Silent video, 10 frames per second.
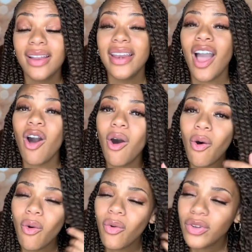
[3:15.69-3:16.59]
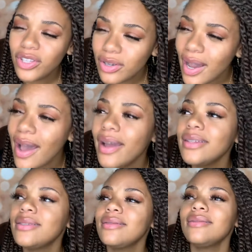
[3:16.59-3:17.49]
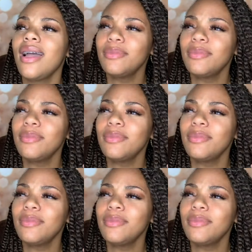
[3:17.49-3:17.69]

Now, you guys,